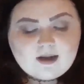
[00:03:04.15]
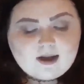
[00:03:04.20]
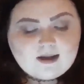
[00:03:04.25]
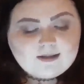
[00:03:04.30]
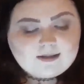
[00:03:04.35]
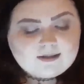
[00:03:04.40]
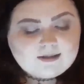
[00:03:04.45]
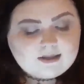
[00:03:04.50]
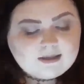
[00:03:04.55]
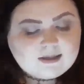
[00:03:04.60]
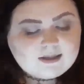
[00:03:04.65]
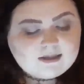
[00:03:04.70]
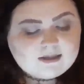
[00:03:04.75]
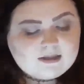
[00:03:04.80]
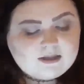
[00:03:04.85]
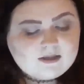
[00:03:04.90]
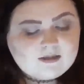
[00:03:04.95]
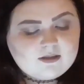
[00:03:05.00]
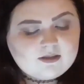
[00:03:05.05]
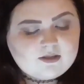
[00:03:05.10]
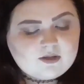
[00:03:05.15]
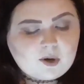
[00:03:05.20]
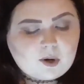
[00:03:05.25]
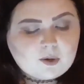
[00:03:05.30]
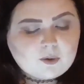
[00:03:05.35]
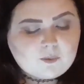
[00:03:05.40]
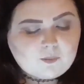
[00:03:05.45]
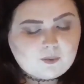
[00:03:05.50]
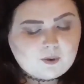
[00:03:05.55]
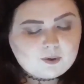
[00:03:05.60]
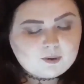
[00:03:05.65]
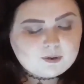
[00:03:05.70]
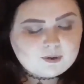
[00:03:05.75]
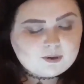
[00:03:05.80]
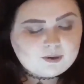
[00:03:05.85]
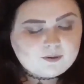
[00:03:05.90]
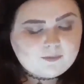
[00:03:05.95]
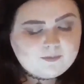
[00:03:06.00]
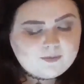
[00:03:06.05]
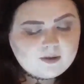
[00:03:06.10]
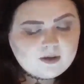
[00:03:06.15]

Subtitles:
I sink into the dark water.